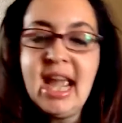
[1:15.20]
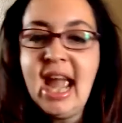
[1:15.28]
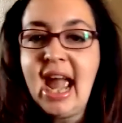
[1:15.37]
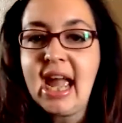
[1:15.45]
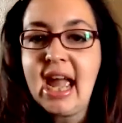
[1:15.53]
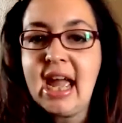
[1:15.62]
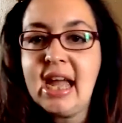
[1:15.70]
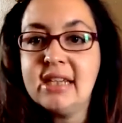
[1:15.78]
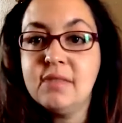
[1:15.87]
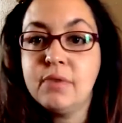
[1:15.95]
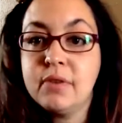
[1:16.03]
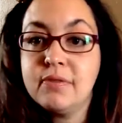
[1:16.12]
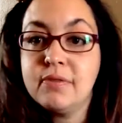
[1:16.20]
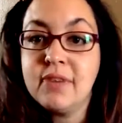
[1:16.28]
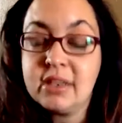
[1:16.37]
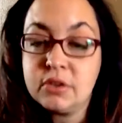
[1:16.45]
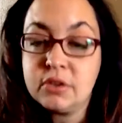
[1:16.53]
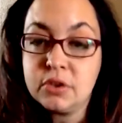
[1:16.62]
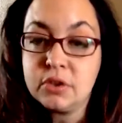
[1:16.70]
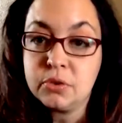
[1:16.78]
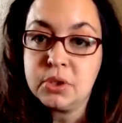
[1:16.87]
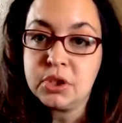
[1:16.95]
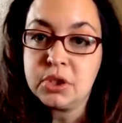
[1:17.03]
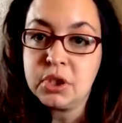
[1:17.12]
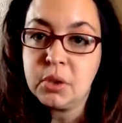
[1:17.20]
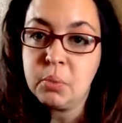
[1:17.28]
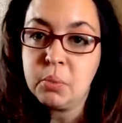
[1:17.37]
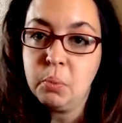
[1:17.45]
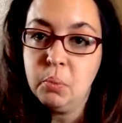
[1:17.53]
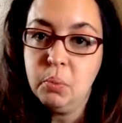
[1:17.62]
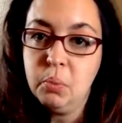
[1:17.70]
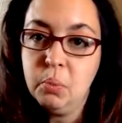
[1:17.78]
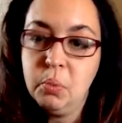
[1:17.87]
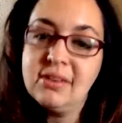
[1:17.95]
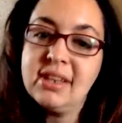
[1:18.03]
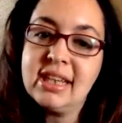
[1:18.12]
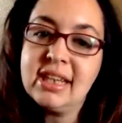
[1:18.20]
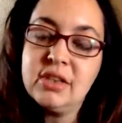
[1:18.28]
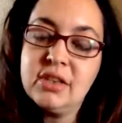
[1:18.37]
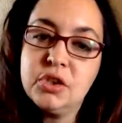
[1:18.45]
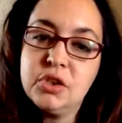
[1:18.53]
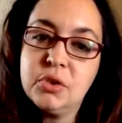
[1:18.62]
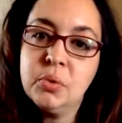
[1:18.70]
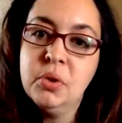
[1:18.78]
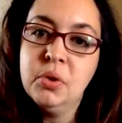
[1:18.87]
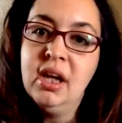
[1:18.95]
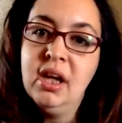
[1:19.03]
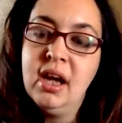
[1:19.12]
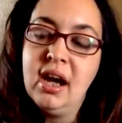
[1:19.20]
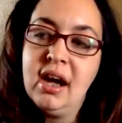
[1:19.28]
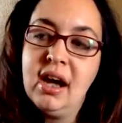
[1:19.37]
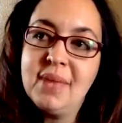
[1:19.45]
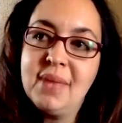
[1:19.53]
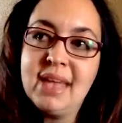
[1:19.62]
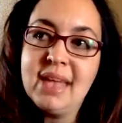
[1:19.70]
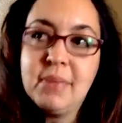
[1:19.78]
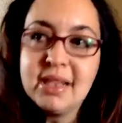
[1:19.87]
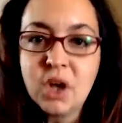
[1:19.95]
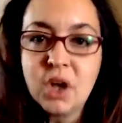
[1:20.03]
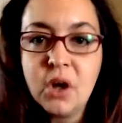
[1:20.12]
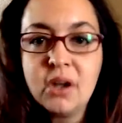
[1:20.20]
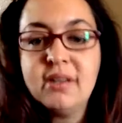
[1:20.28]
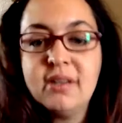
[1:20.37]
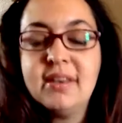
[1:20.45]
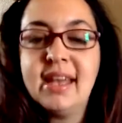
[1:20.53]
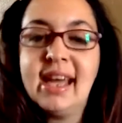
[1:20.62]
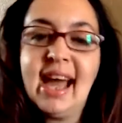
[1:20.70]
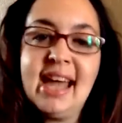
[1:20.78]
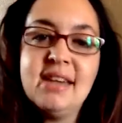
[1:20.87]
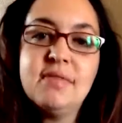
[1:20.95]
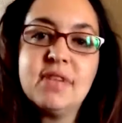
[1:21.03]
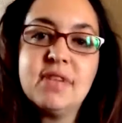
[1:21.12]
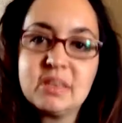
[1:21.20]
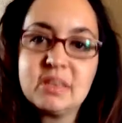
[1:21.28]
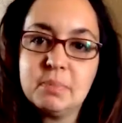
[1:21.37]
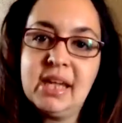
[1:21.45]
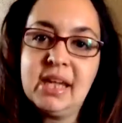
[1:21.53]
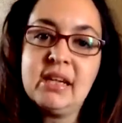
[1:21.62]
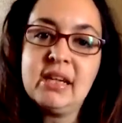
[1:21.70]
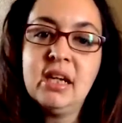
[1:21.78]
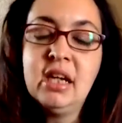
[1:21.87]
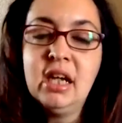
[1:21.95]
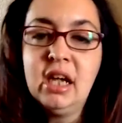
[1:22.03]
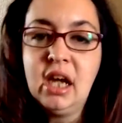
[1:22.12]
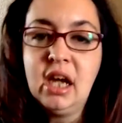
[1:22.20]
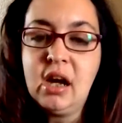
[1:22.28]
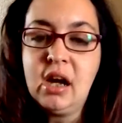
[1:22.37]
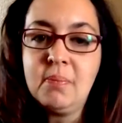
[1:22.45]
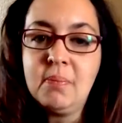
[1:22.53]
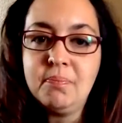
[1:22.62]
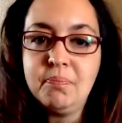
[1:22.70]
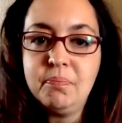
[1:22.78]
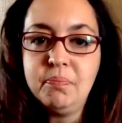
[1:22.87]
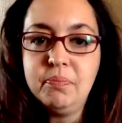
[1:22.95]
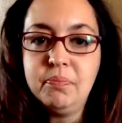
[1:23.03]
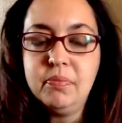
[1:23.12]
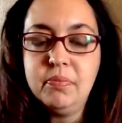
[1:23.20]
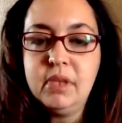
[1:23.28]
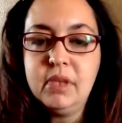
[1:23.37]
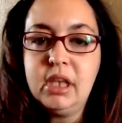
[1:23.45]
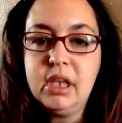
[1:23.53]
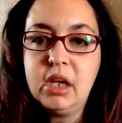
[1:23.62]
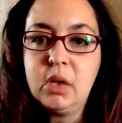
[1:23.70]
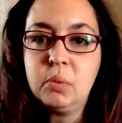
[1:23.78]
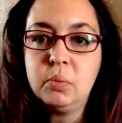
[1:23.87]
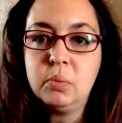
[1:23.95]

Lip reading: and different vectors, which are what I'll get into in my talk, that kind of explain, um, you know,